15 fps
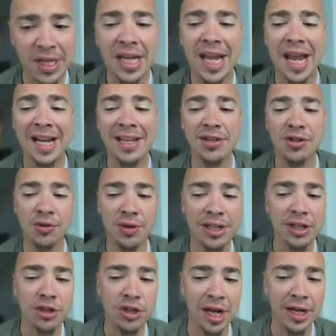Any
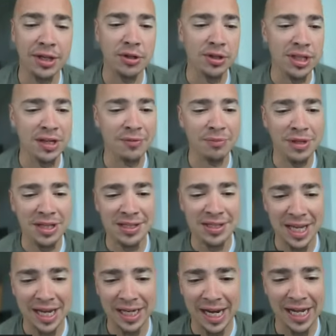screenshot you see of me
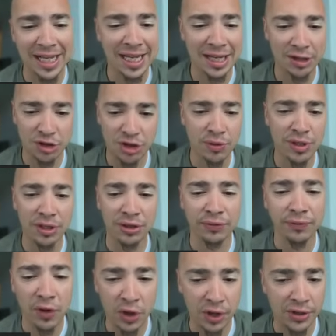saying any issue is
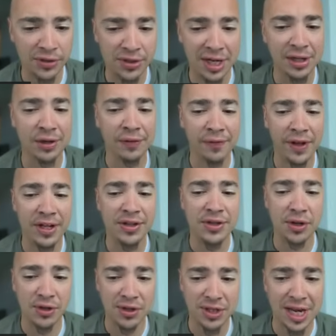false and your funds
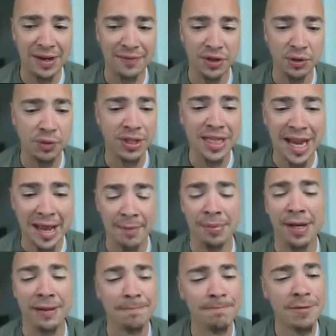are safe. So what's
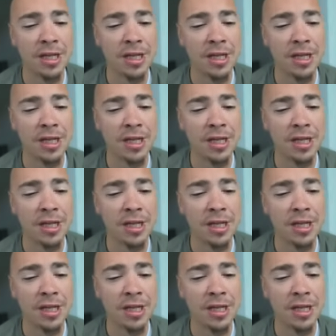happening?